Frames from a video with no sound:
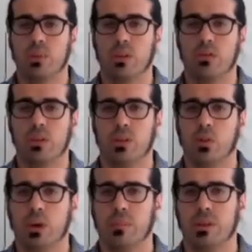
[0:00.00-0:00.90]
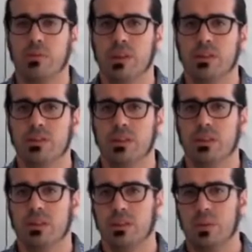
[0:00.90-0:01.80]
PWM. That means
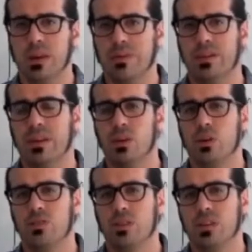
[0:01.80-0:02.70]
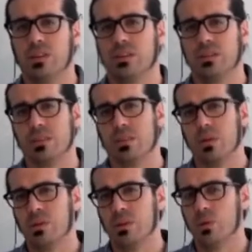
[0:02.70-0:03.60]
that we have analog signals and
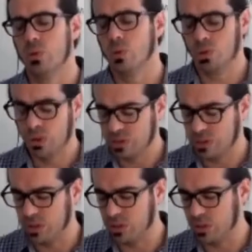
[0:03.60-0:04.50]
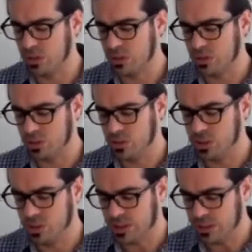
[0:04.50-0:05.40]
we want to see it on
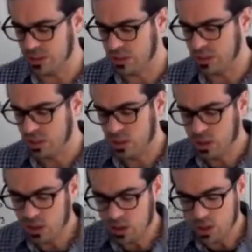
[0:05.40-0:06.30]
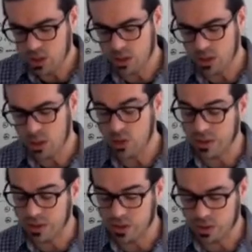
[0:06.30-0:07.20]
digital, on
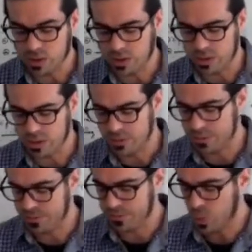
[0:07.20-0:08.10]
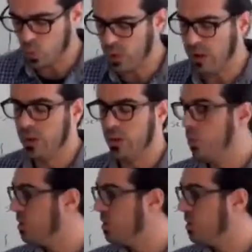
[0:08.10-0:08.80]
analog way